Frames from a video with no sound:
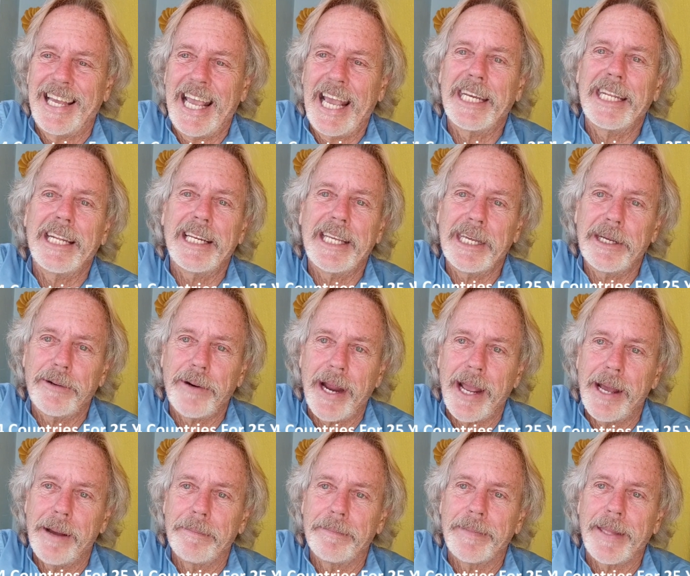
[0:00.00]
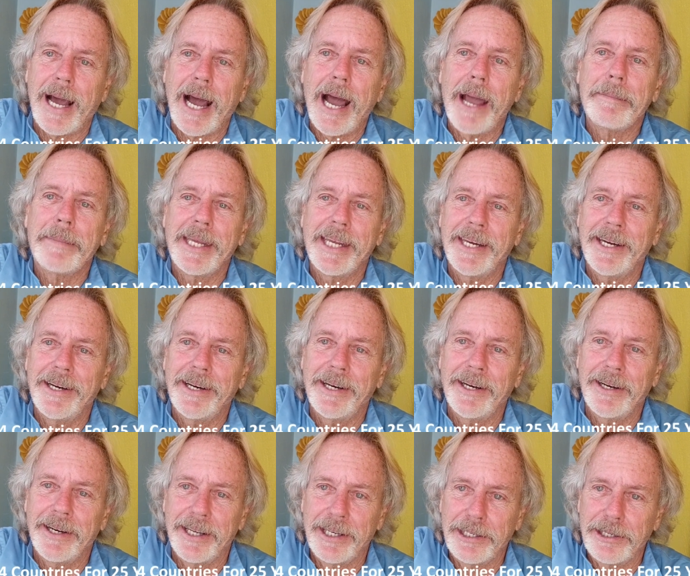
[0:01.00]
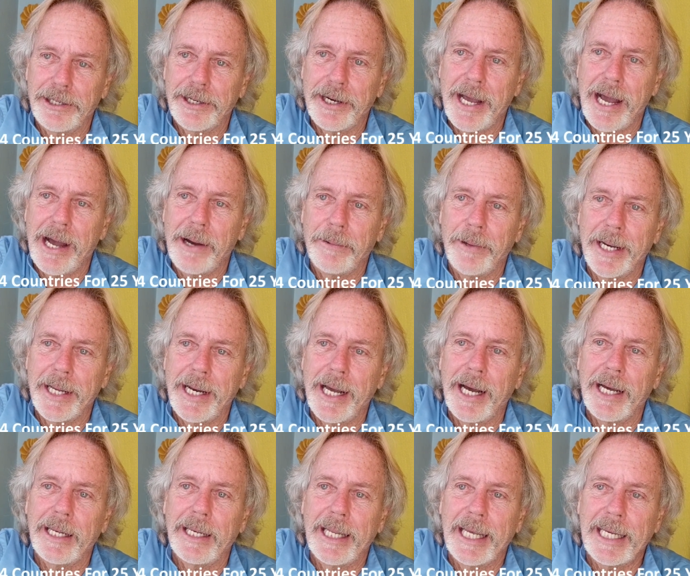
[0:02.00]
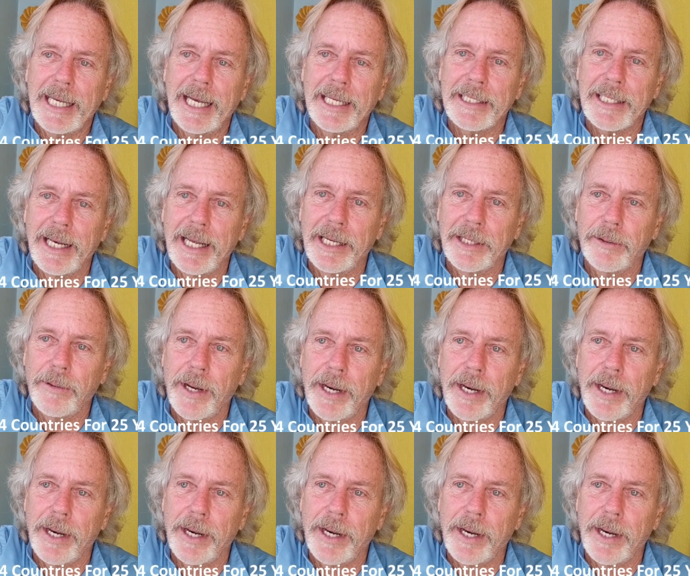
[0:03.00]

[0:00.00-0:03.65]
Andy Lee Graham, I'm here and you're not, why not? Lake Atitlan,